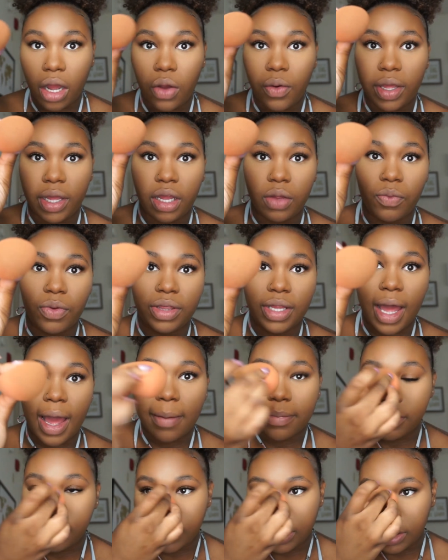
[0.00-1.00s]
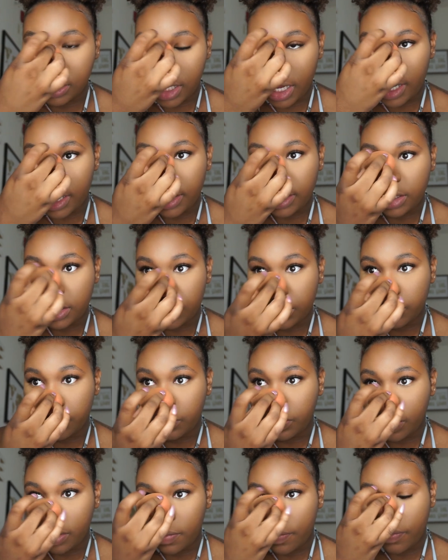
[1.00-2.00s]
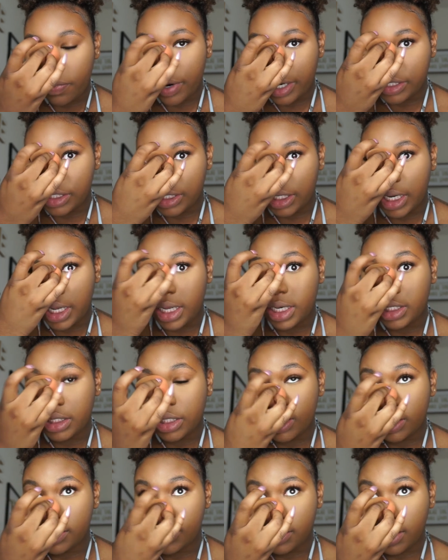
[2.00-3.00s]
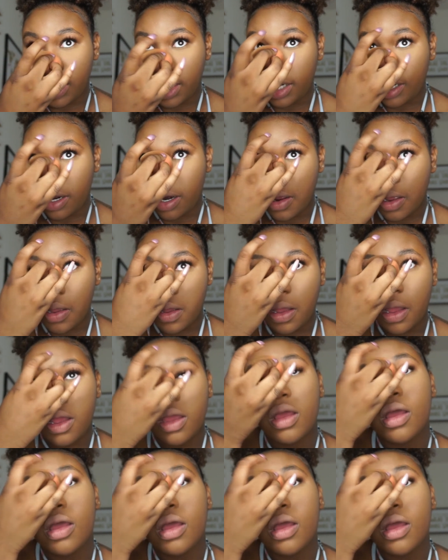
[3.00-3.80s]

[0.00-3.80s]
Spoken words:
and going in with the opposite side to press it into the skin.